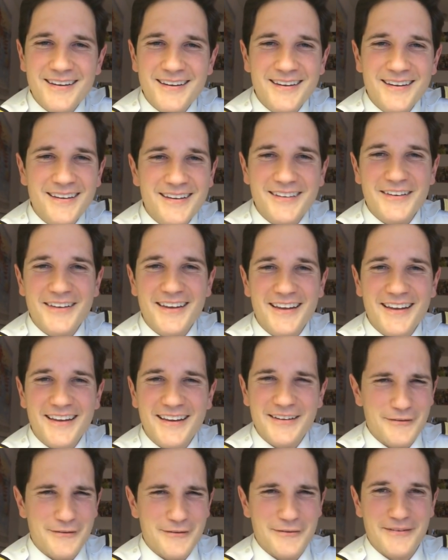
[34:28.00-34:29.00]
Okay,
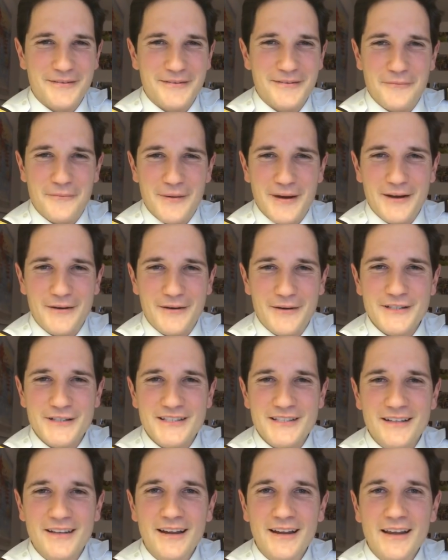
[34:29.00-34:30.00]
it's a weird
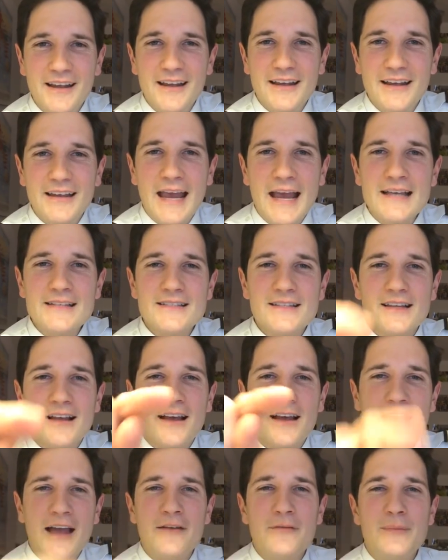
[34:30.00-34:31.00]
question. Yes,
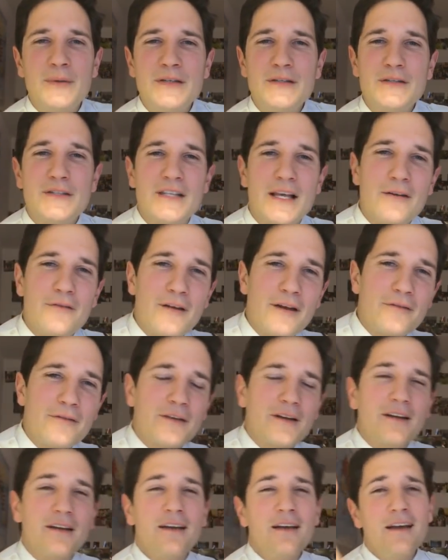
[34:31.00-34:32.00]
I have been to South
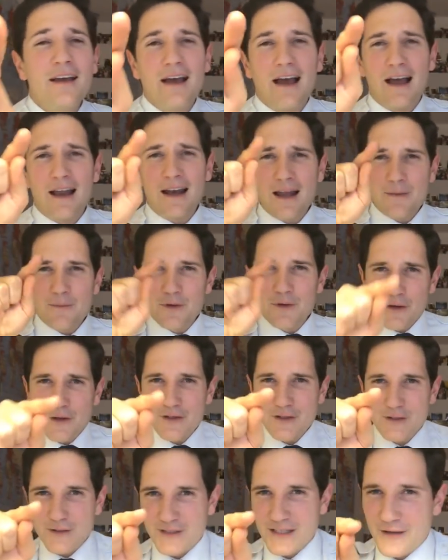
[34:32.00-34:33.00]
Africa, and I'm
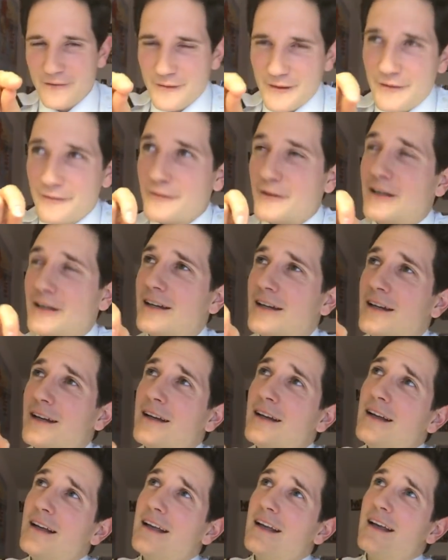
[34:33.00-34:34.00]
going to South
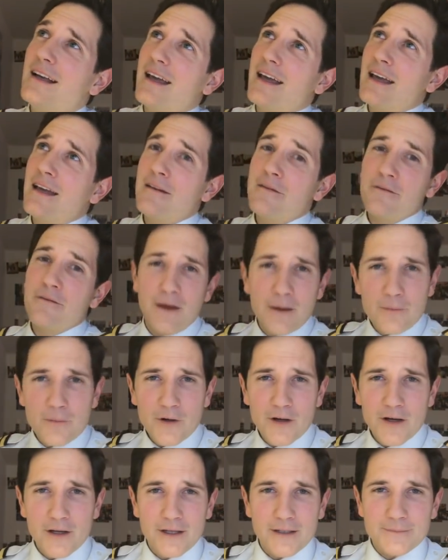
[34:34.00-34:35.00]
Africa in
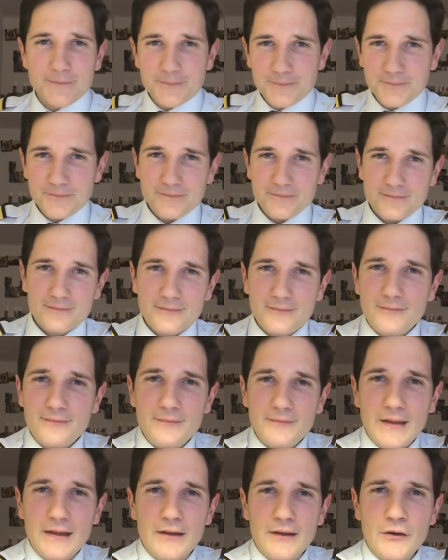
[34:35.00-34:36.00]
February.
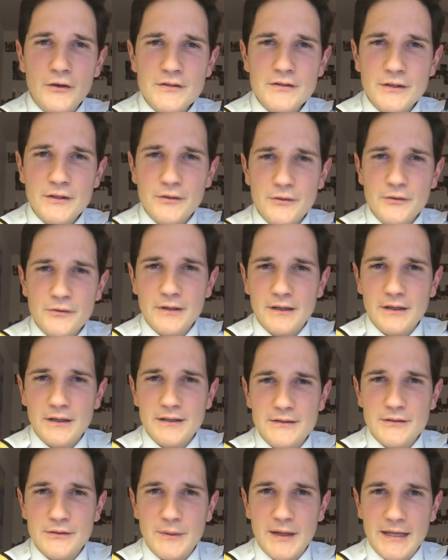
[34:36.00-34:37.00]
Going
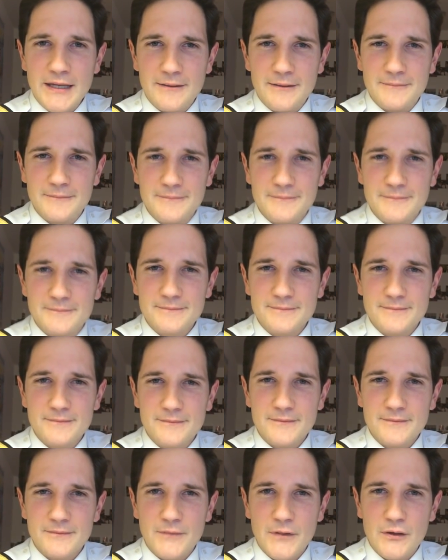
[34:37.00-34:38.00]
to a wedding.
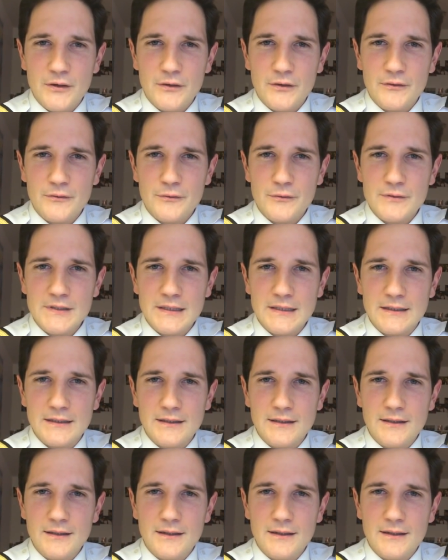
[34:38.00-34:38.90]
Really looking forward to that.